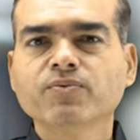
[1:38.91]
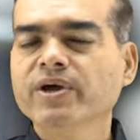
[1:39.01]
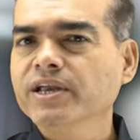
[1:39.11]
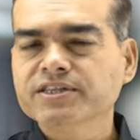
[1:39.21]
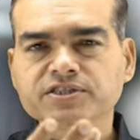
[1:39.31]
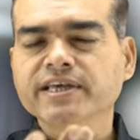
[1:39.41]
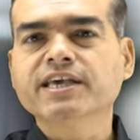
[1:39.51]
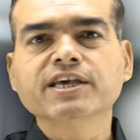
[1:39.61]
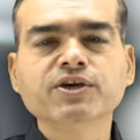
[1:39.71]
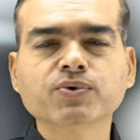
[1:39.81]
Where is
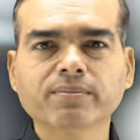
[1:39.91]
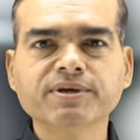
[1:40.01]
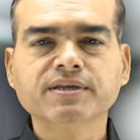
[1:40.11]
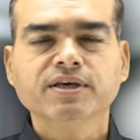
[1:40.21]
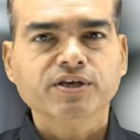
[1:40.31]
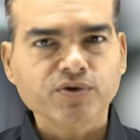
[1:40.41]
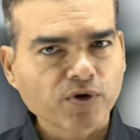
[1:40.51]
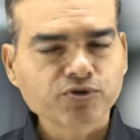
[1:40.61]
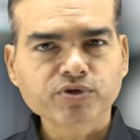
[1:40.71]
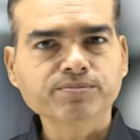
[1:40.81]
taking you? I mean, you
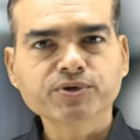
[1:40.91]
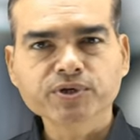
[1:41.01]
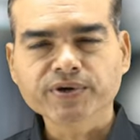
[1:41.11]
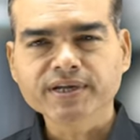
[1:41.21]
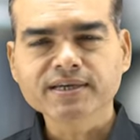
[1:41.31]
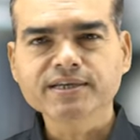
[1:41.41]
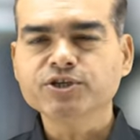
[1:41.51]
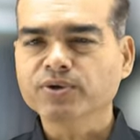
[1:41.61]
want to improve your English,